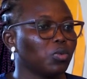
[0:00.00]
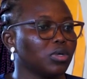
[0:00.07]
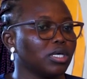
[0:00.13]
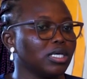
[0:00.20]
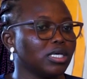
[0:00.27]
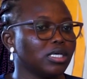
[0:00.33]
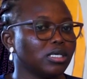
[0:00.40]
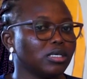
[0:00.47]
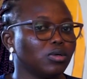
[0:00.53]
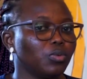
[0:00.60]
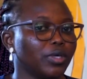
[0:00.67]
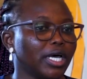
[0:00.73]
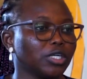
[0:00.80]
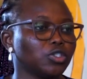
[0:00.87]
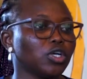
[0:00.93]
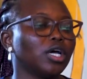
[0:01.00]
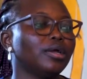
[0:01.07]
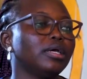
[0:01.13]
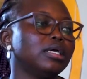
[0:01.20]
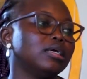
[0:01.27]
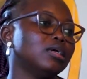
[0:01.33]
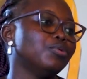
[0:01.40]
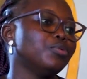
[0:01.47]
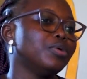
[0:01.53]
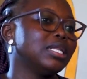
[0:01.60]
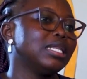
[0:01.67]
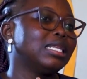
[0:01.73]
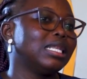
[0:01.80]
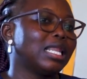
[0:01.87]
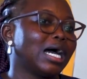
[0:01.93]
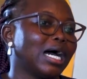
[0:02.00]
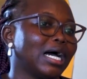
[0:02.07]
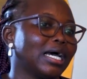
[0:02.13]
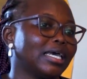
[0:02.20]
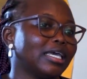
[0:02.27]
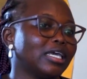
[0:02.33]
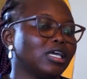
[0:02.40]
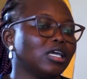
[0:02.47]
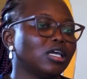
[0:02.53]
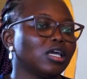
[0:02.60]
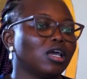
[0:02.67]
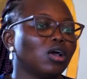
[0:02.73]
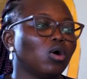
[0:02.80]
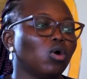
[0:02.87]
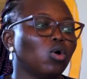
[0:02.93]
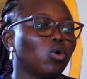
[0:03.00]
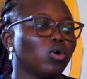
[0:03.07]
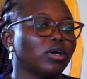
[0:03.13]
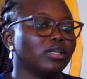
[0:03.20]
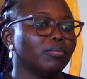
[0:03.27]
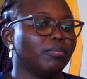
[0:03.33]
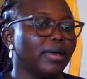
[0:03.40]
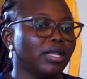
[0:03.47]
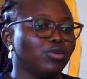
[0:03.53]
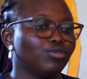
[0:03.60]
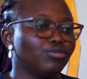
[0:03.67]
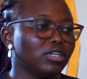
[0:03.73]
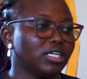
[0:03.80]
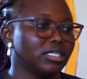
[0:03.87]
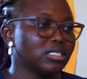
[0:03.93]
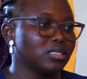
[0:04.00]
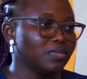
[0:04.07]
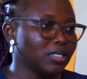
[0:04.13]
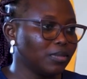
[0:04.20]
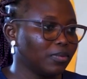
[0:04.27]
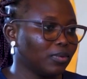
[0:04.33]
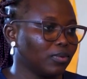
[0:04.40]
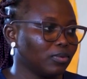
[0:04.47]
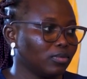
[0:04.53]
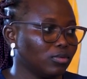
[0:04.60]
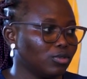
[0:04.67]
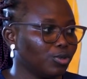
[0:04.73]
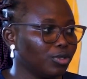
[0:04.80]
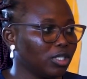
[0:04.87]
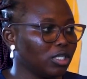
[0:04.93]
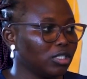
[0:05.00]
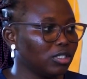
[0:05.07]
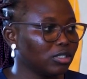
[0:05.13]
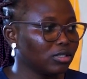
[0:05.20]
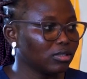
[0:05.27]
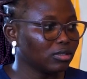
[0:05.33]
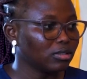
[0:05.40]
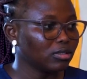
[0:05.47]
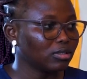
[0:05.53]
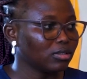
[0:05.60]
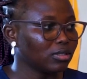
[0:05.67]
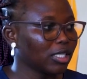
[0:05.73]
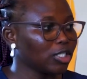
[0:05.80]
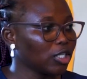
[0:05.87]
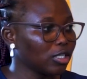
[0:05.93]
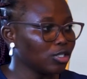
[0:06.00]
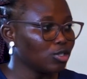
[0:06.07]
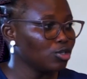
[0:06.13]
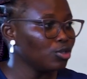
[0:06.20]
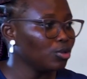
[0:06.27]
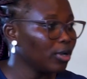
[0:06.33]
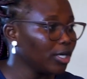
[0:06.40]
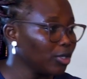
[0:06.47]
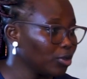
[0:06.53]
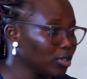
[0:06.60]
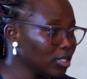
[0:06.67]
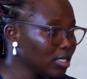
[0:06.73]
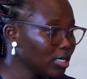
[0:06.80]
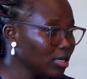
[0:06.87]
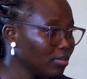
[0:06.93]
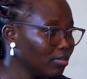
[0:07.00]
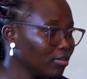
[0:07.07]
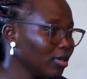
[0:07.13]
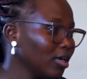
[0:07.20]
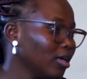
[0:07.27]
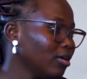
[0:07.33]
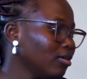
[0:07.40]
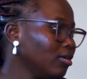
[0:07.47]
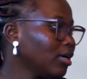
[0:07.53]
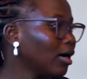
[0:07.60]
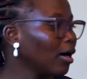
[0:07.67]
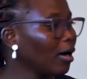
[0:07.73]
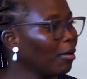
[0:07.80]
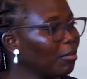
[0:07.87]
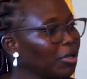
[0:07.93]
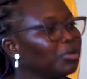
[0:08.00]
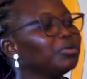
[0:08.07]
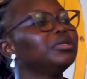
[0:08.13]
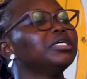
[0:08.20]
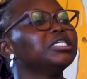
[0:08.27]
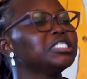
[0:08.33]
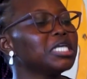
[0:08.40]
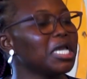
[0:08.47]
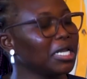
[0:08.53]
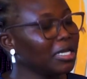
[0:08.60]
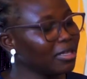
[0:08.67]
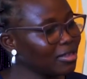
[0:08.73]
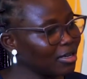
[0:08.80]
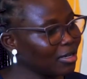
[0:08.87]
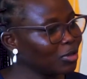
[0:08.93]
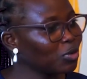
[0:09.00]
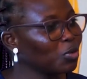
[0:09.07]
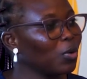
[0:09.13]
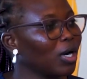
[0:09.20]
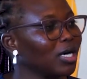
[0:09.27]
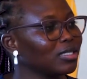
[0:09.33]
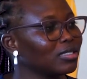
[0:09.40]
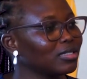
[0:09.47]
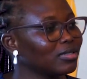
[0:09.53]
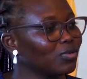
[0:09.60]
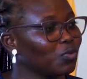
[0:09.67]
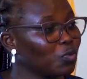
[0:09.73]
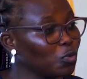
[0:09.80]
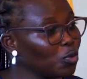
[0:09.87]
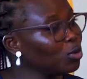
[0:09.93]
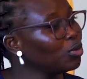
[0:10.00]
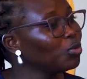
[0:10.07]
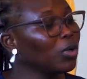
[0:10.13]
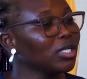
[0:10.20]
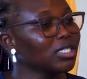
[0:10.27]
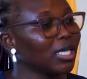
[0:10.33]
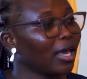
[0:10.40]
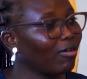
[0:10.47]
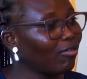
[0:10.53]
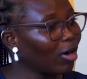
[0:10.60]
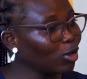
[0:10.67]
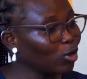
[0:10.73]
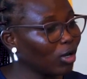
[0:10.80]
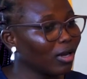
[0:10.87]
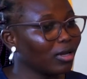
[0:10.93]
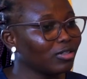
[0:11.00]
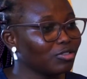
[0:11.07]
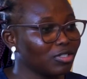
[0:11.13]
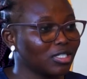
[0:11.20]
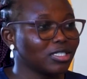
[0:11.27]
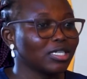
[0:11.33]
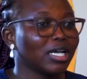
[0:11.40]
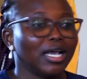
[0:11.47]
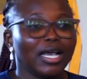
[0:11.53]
We actually rely on benevolent people, donations, such as you and your team. You can come and donate anything to us, food, whatever, toiletries.